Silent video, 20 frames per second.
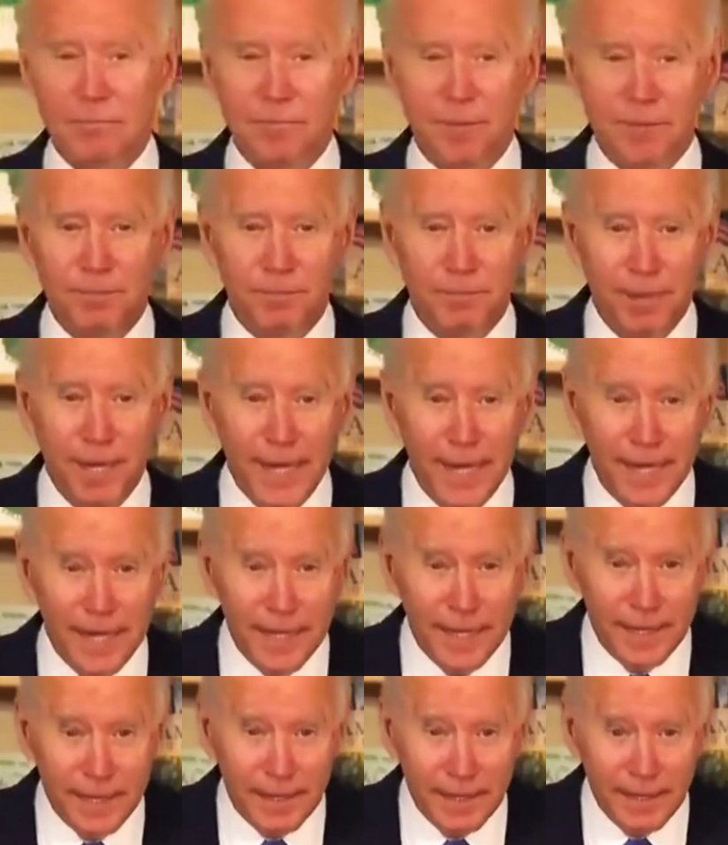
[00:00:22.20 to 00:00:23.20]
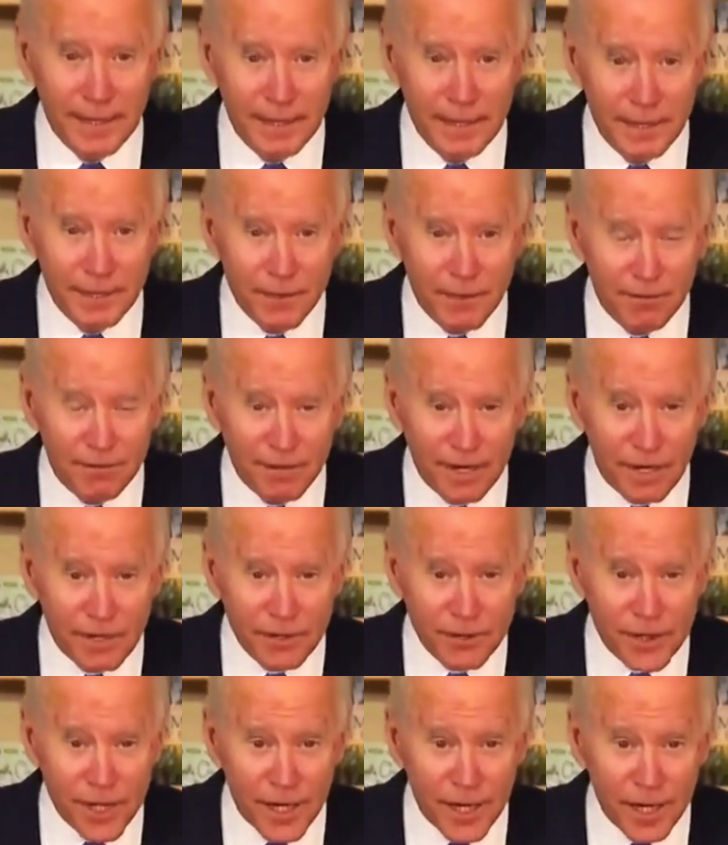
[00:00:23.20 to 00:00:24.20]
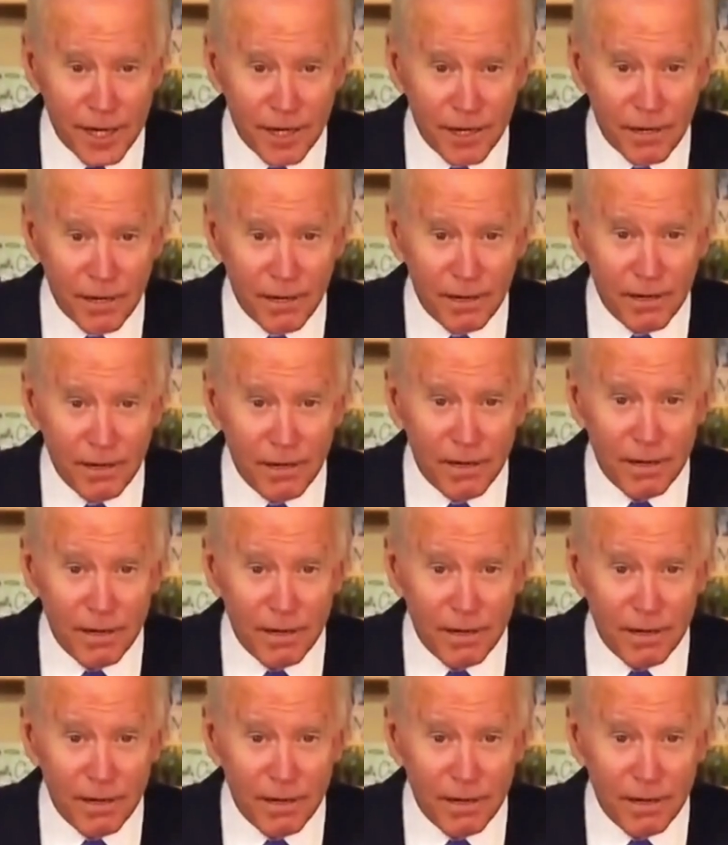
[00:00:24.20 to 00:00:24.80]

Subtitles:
But pay your fair share.